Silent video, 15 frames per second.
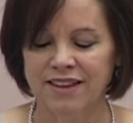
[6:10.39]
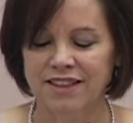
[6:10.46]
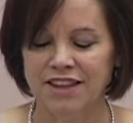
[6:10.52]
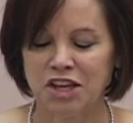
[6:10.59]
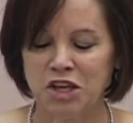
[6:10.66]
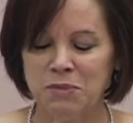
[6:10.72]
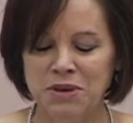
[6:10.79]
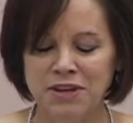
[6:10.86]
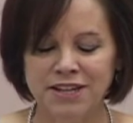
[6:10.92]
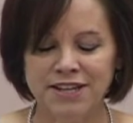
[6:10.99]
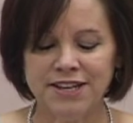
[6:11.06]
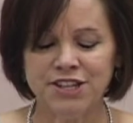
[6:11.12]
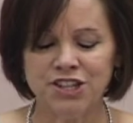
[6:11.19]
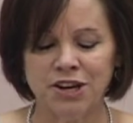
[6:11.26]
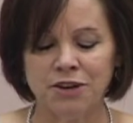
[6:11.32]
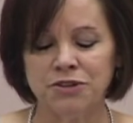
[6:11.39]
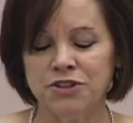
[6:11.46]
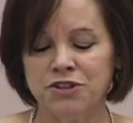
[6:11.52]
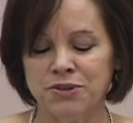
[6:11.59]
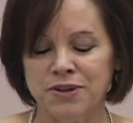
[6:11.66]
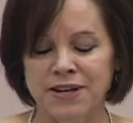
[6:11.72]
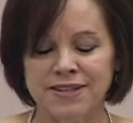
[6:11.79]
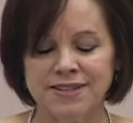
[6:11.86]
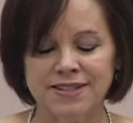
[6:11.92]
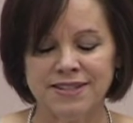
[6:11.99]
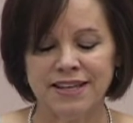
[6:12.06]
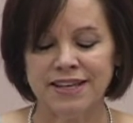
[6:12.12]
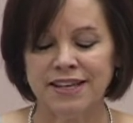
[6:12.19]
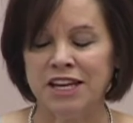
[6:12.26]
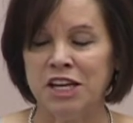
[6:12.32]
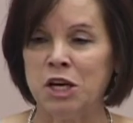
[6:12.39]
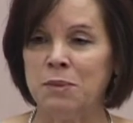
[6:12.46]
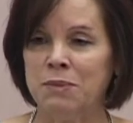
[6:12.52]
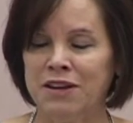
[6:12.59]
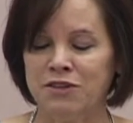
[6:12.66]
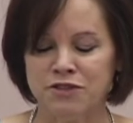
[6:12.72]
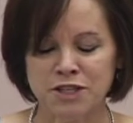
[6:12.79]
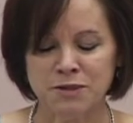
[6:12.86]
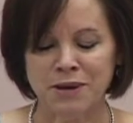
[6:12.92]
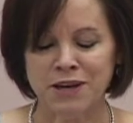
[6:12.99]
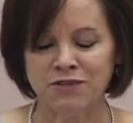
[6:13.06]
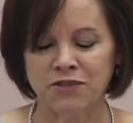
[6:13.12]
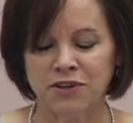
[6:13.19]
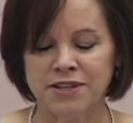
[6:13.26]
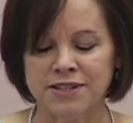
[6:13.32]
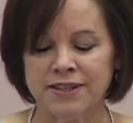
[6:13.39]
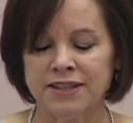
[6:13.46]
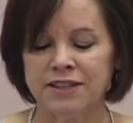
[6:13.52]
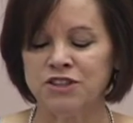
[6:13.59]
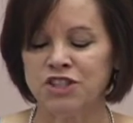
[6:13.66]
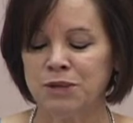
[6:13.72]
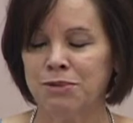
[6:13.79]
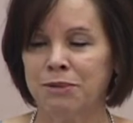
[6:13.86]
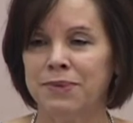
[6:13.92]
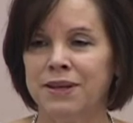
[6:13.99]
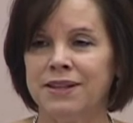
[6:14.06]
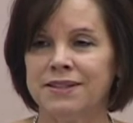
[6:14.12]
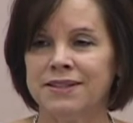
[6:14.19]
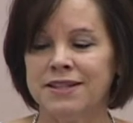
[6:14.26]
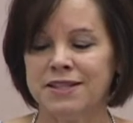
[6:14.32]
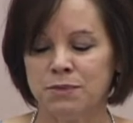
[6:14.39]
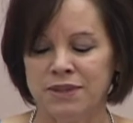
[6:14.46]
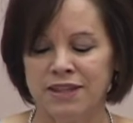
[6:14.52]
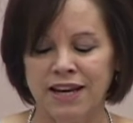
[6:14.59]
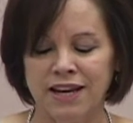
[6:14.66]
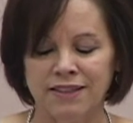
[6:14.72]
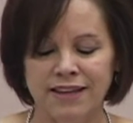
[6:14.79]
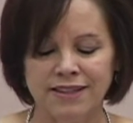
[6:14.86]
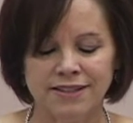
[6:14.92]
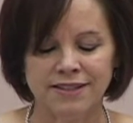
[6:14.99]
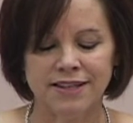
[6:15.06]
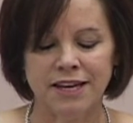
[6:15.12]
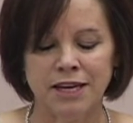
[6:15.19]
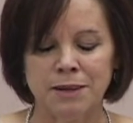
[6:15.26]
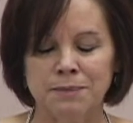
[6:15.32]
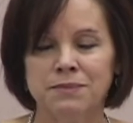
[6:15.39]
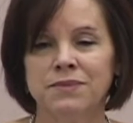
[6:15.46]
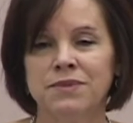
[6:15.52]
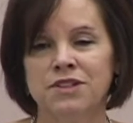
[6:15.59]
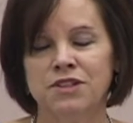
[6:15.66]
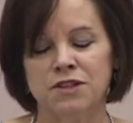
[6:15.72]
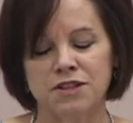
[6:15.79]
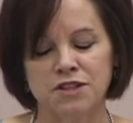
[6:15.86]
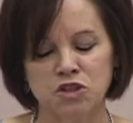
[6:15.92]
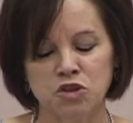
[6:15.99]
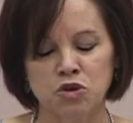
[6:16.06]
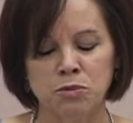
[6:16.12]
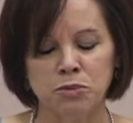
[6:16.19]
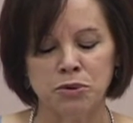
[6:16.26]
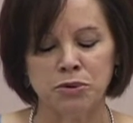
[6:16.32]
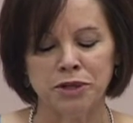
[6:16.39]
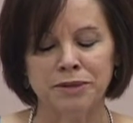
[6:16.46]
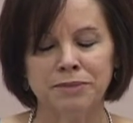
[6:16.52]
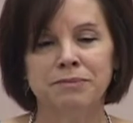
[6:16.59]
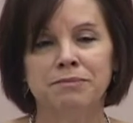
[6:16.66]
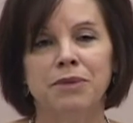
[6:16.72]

The community showed their trust in him and respect for his leadership abilities when they elected him to the school board,